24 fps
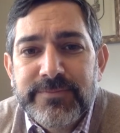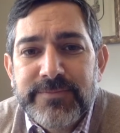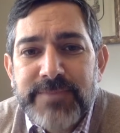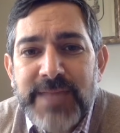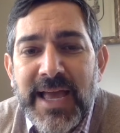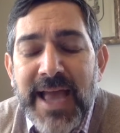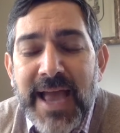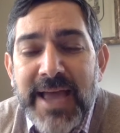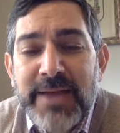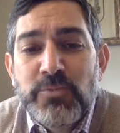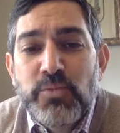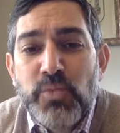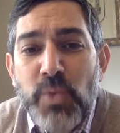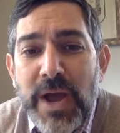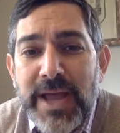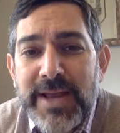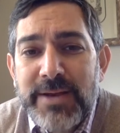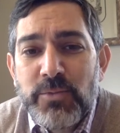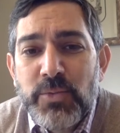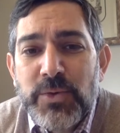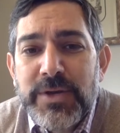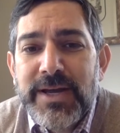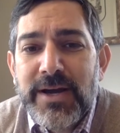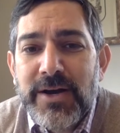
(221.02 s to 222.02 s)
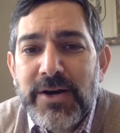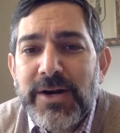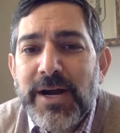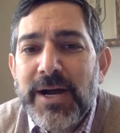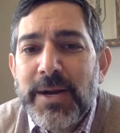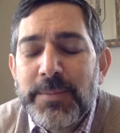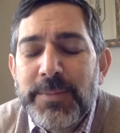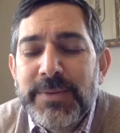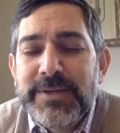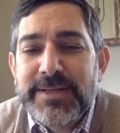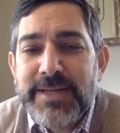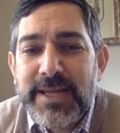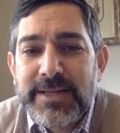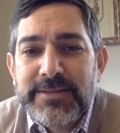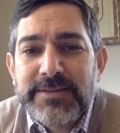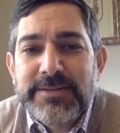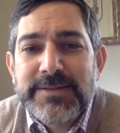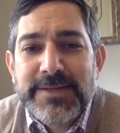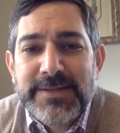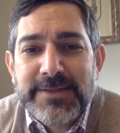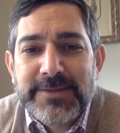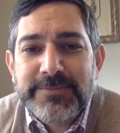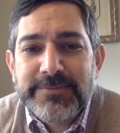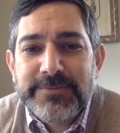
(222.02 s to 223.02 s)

And when we are up against it,